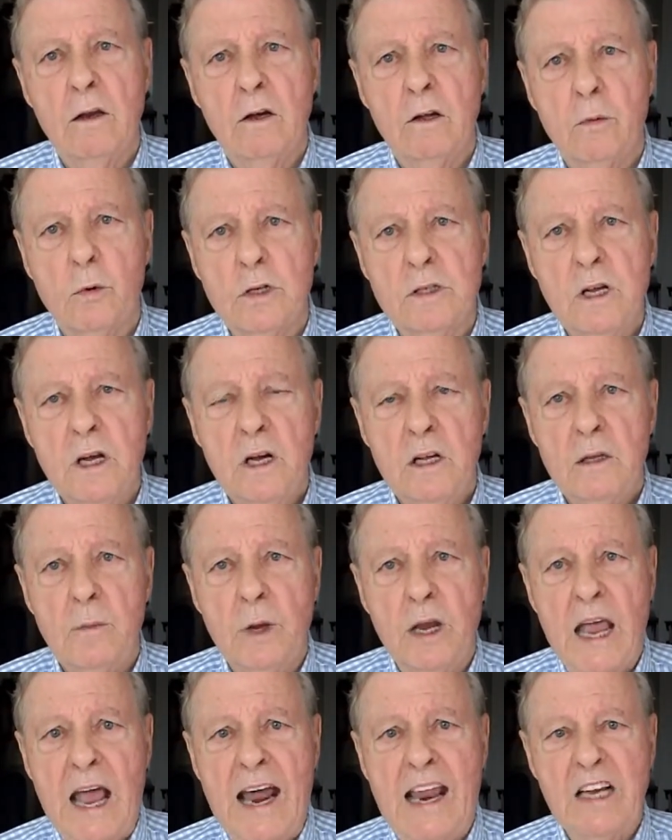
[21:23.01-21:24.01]
In other words,
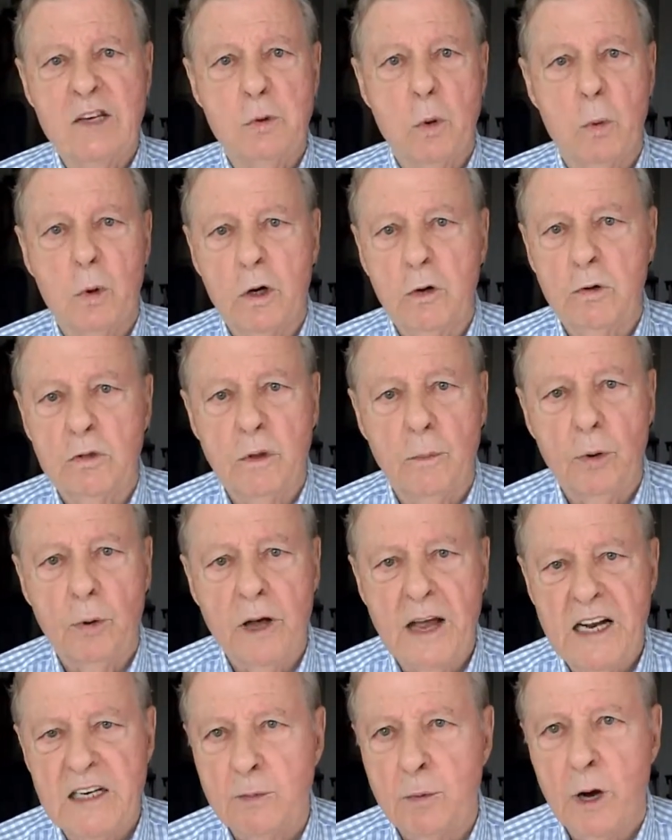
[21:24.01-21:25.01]
the mechanics would work on the
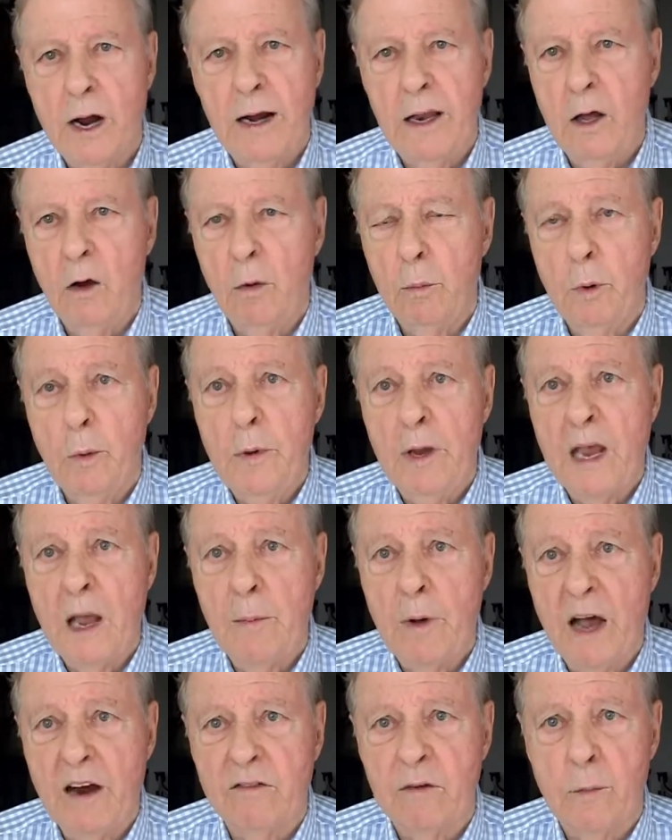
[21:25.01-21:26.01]
planes practically. When we
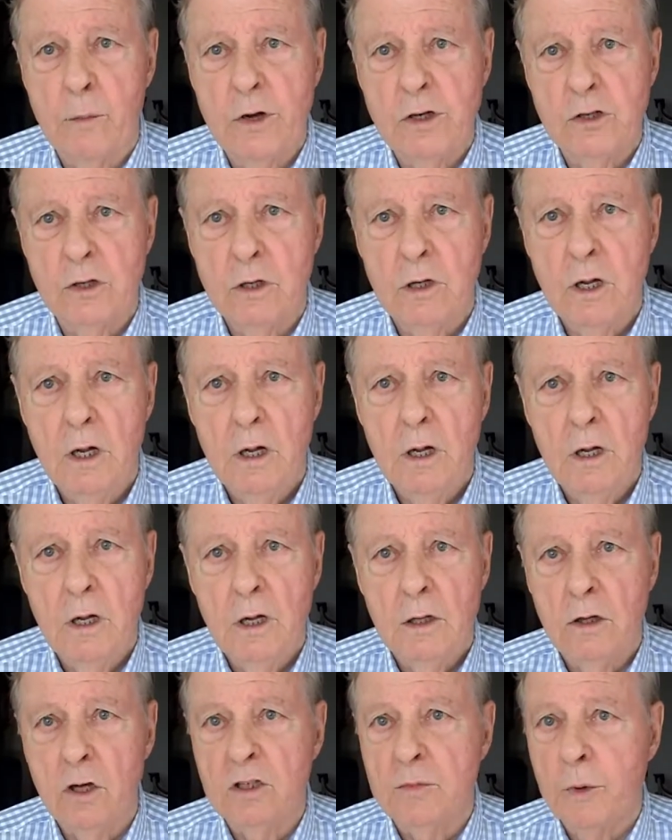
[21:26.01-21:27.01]
came back from mission,
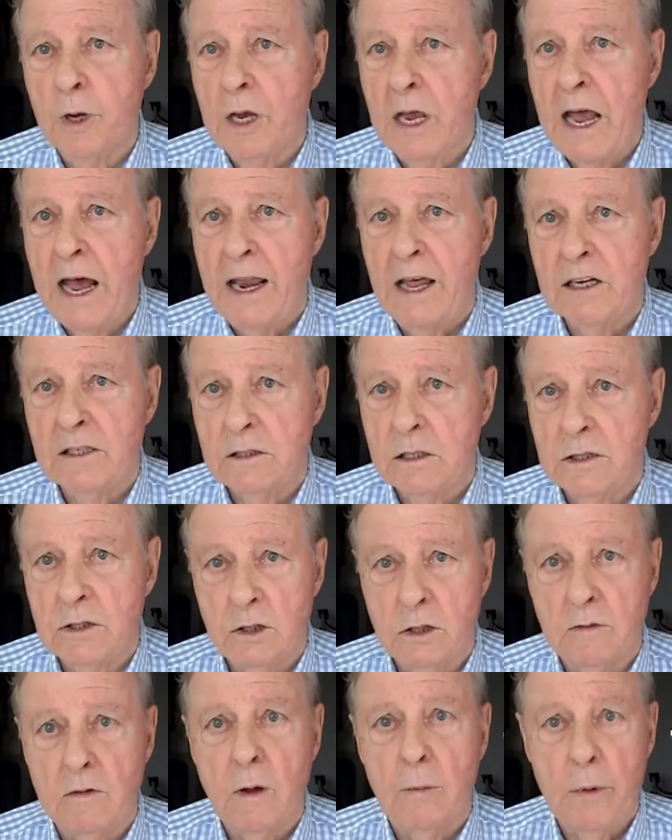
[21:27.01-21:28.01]
those mechanics
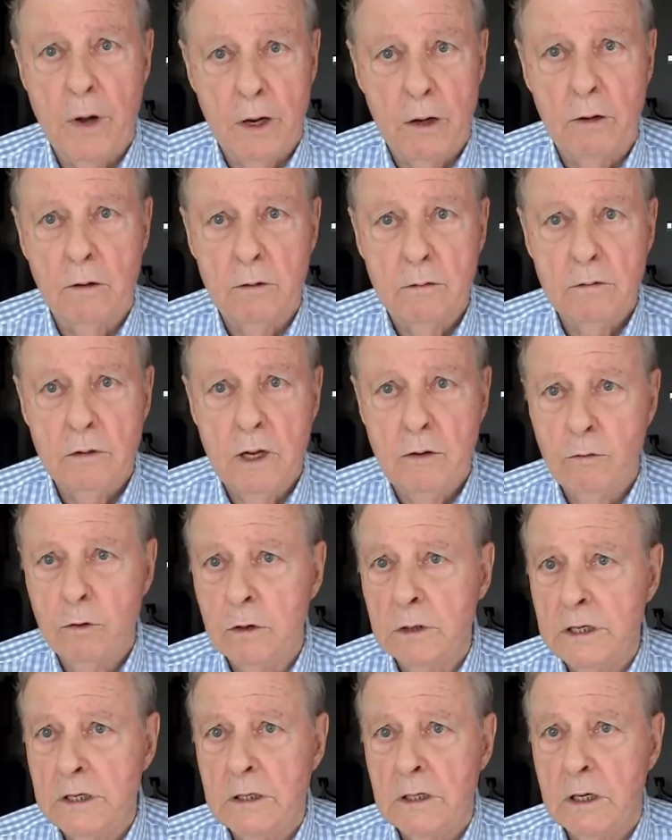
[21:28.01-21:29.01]
deserved a medal. They
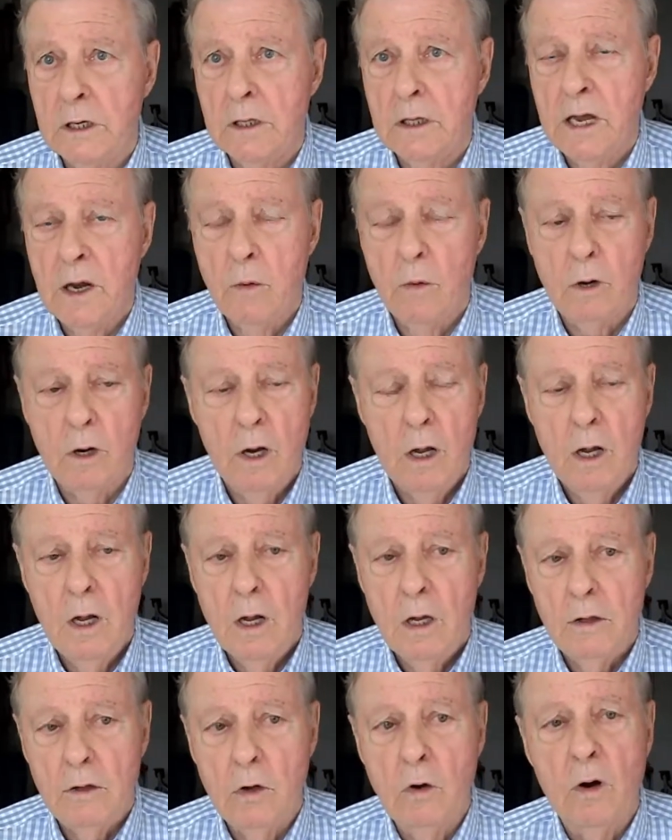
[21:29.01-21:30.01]
really did. They were
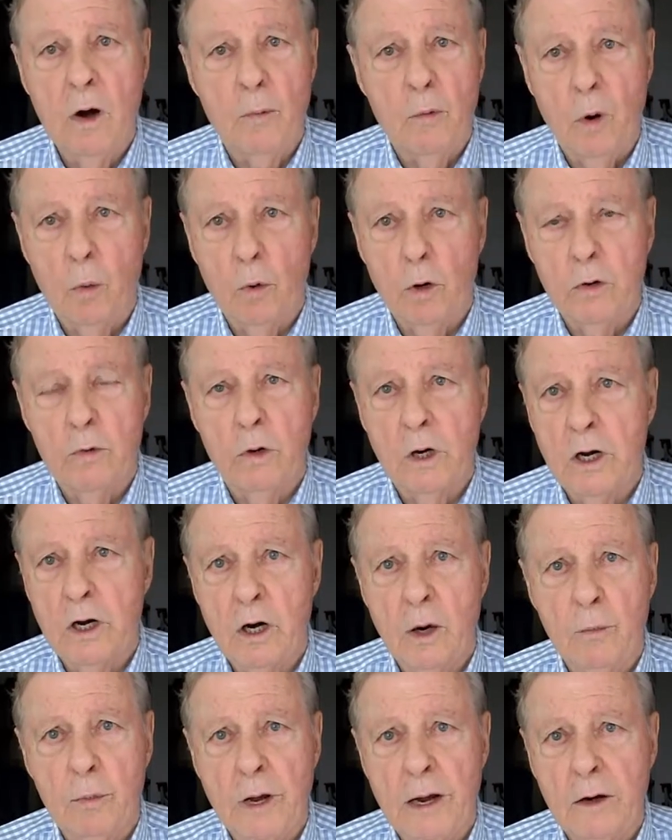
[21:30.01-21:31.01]
two of them would work on an
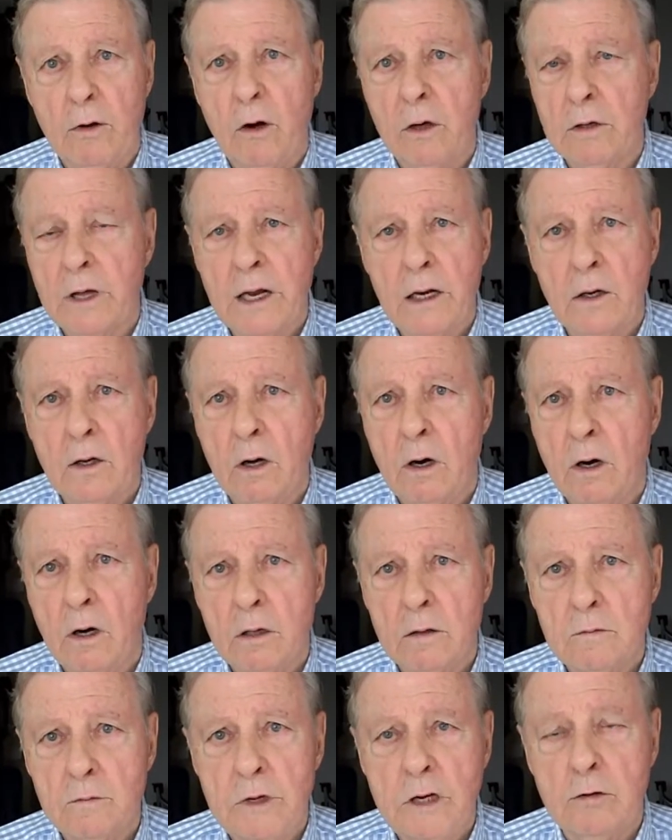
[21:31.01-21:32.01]
airplane all night
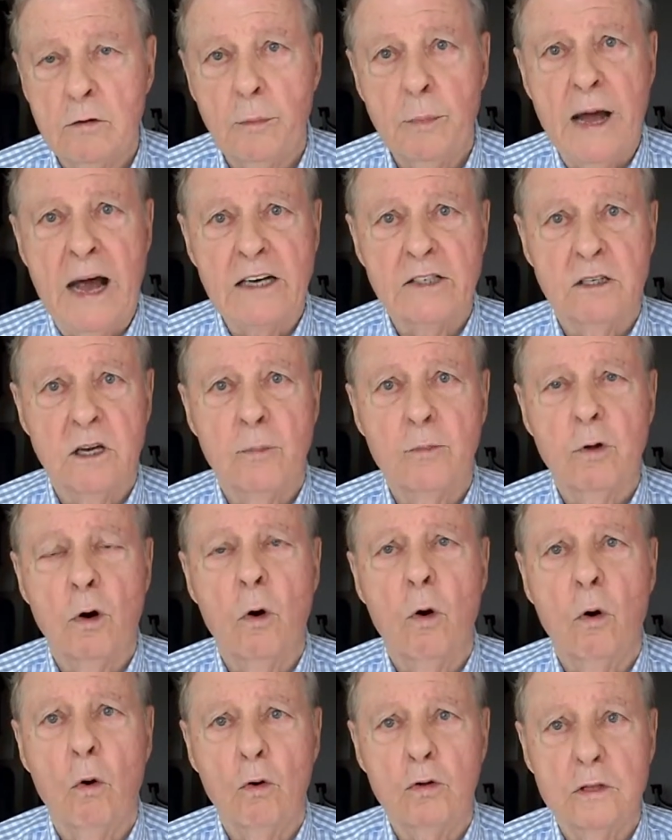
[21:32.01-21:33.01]
long, either patching up
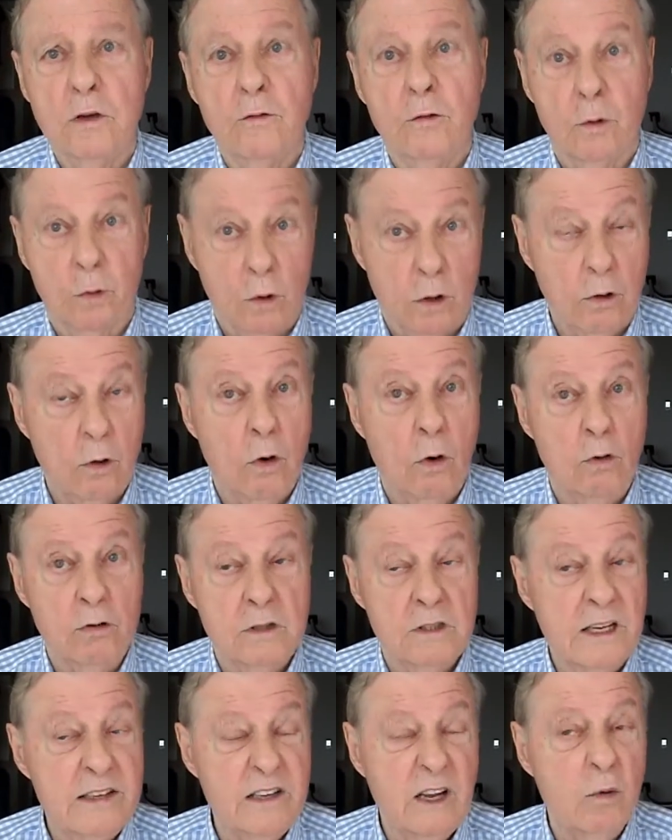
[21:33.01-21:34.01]
the holes if there were
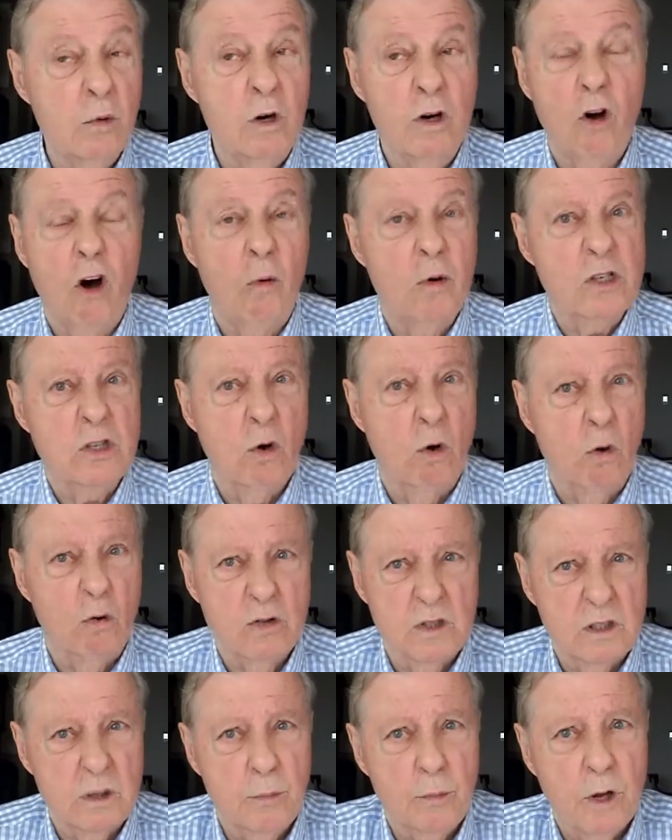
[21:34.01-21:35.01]
holes, and then there weren't always
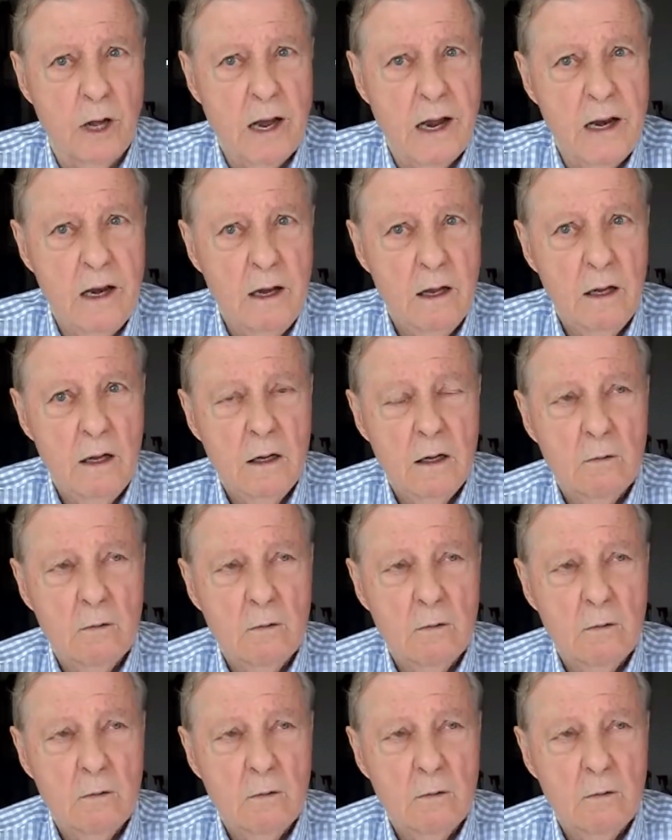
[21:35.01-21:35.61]
holes in the plane.